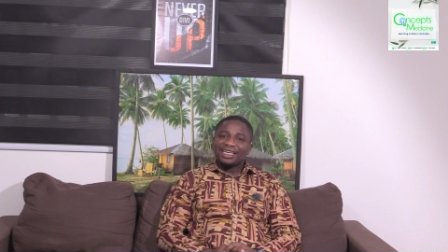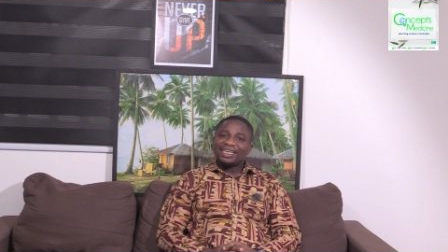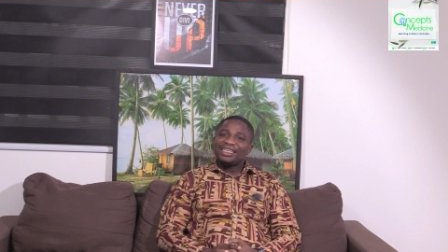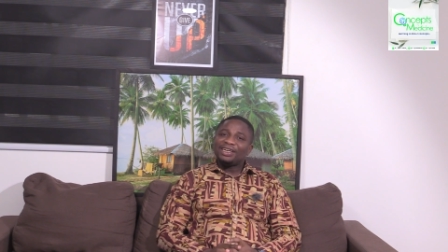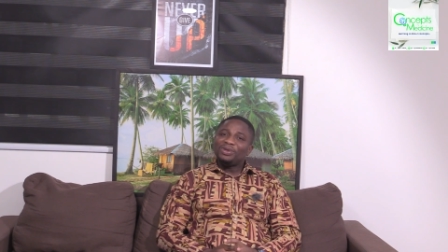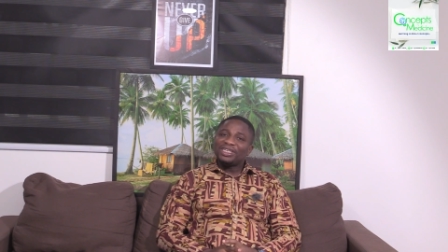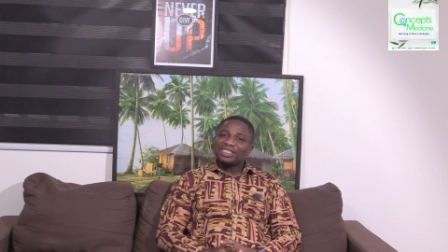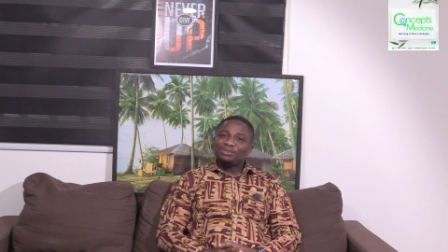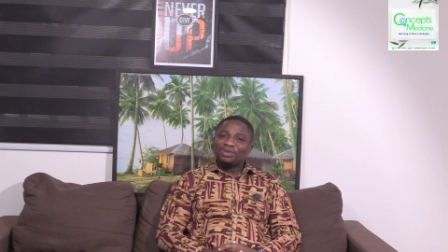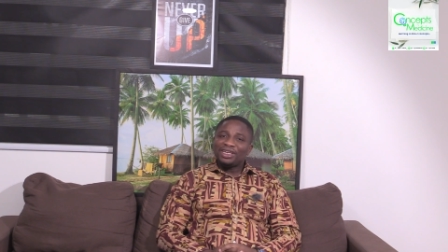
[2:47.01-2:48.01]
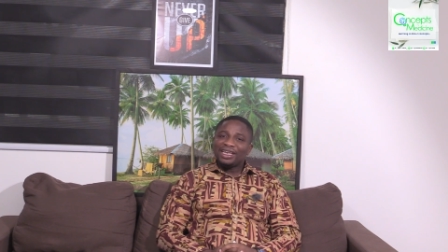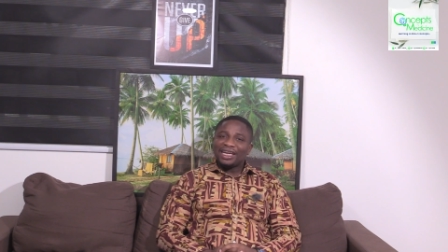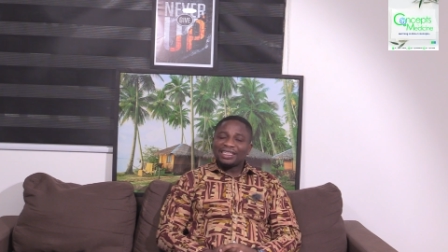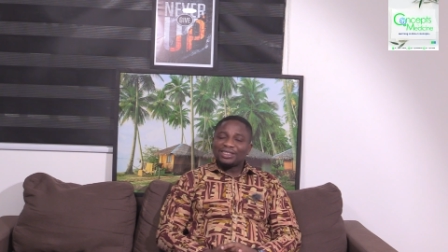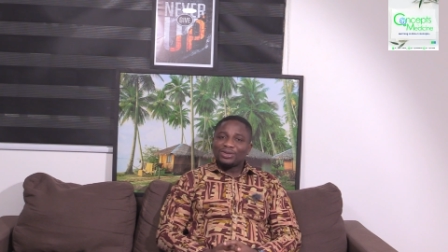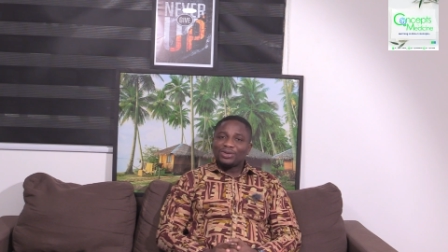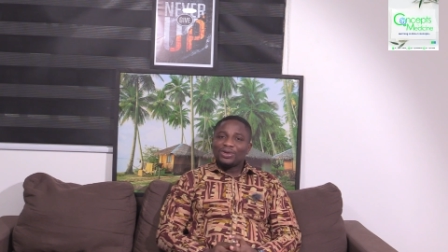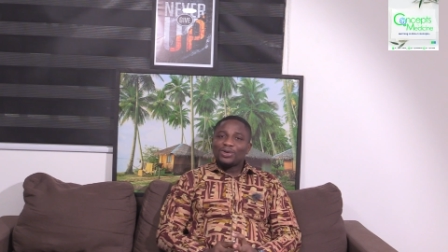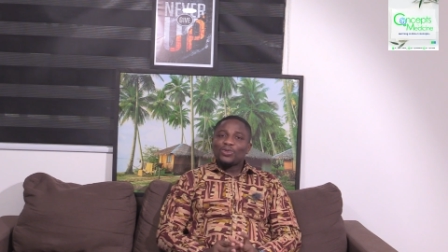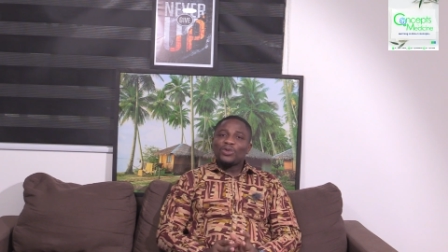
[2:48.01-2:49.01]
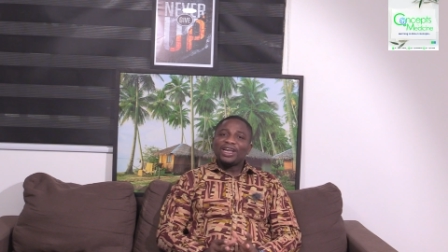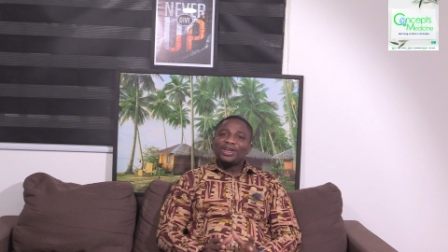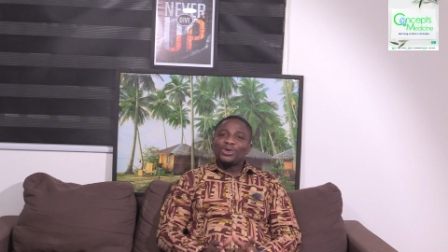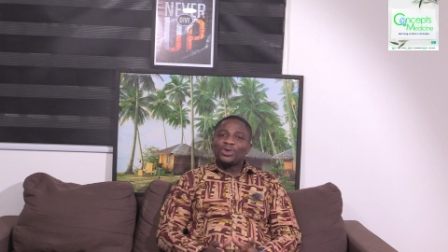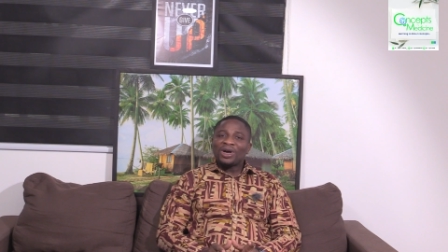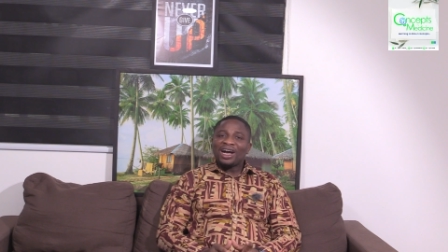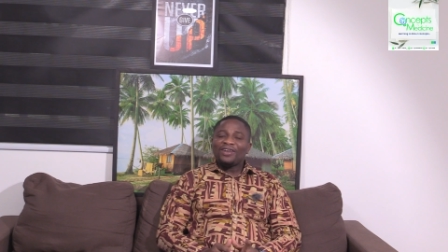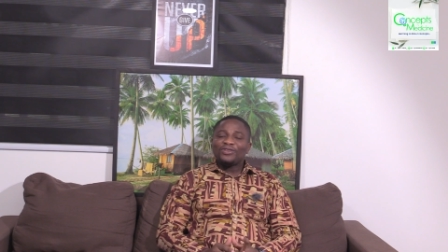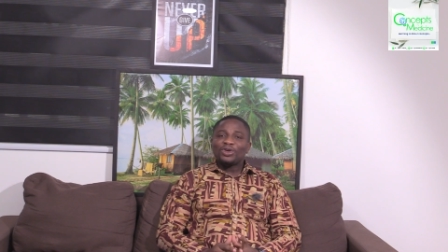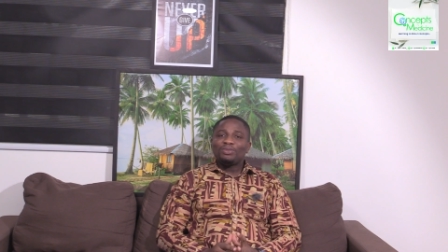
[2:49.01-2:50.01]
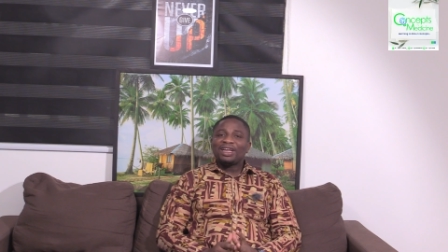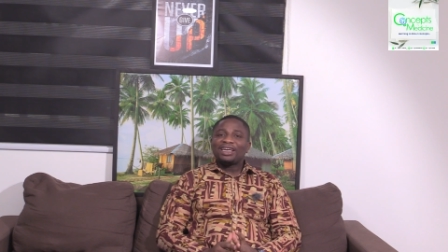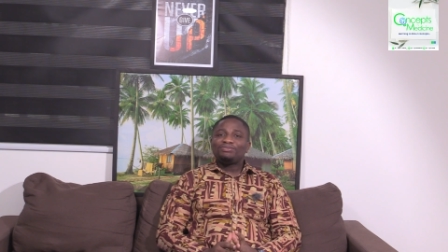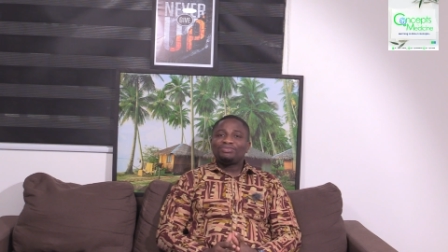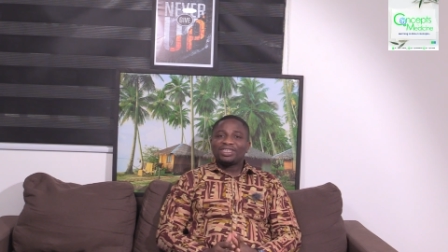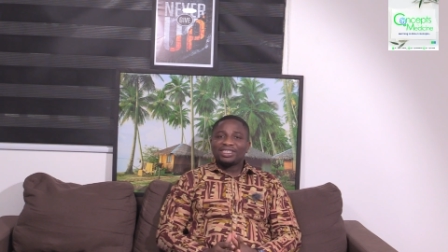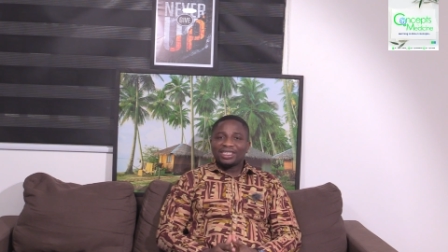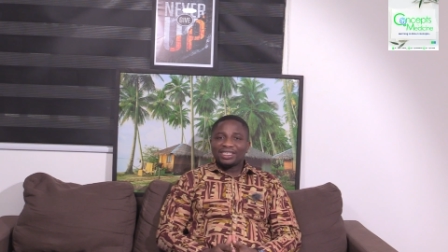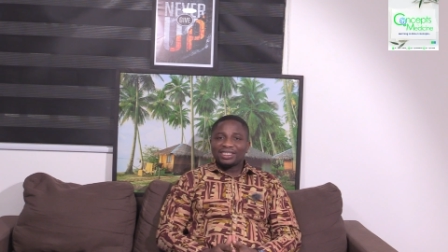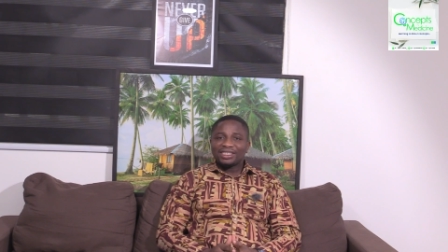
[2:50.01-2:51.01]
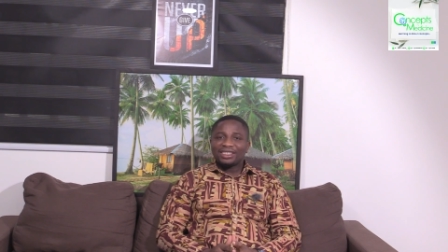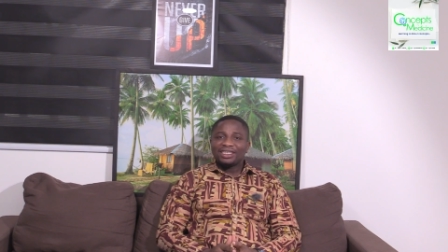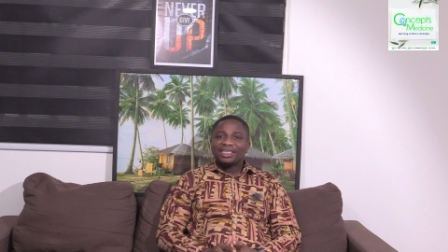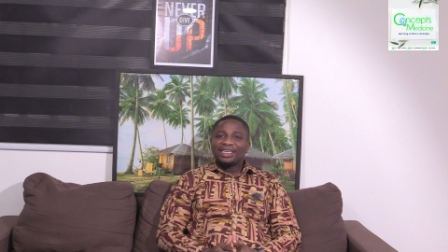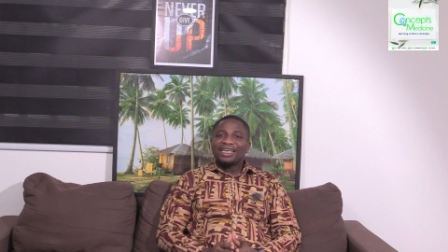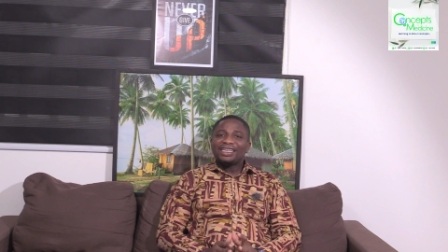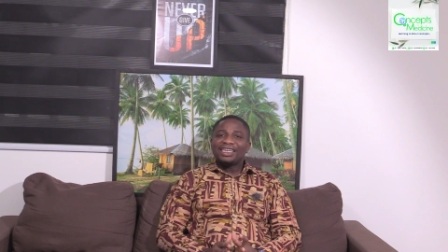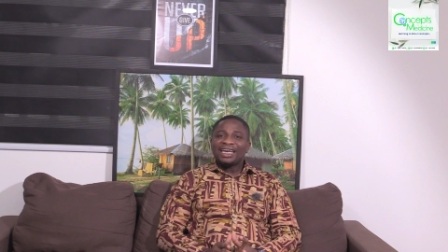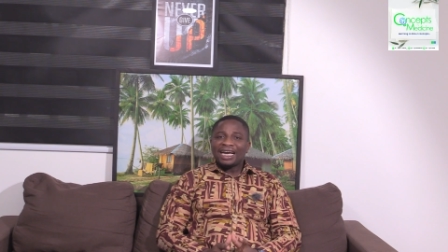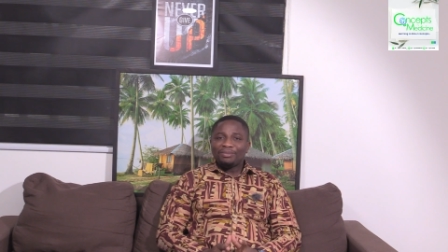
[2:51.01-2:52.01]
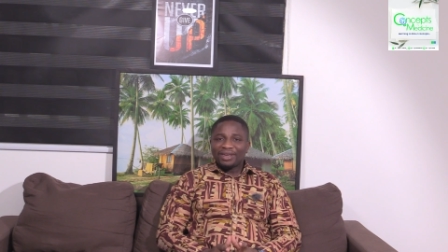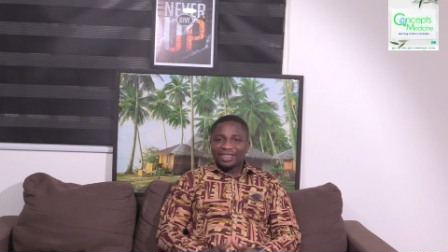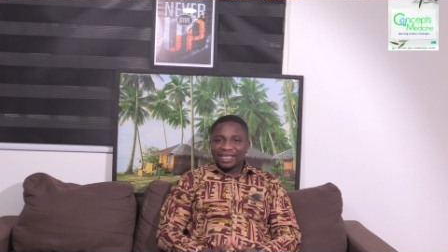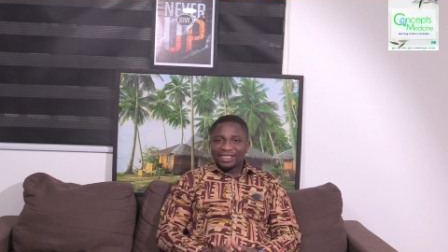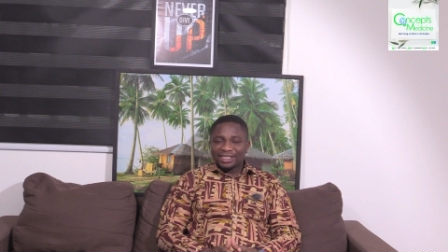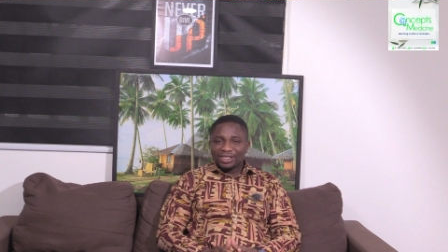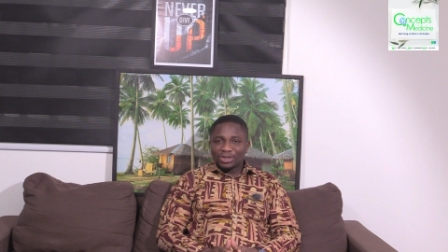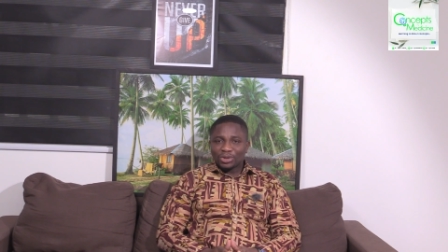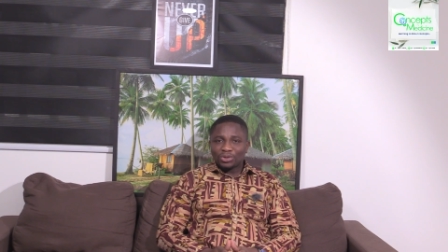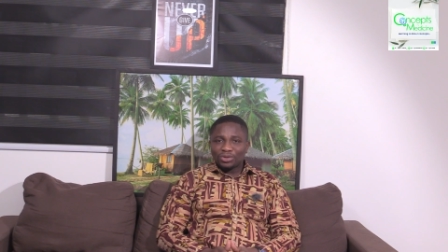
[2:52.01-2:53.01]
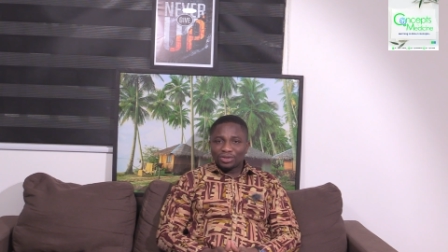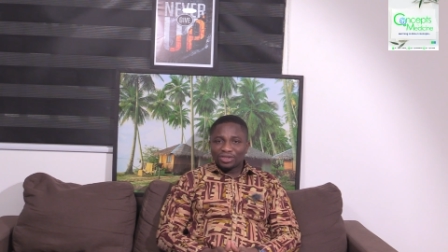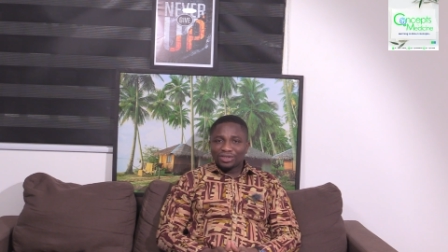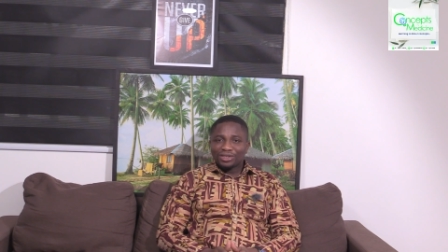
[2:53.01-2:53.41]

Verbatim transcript: And the reason being that when you have your blood pressures in the hypertension zone,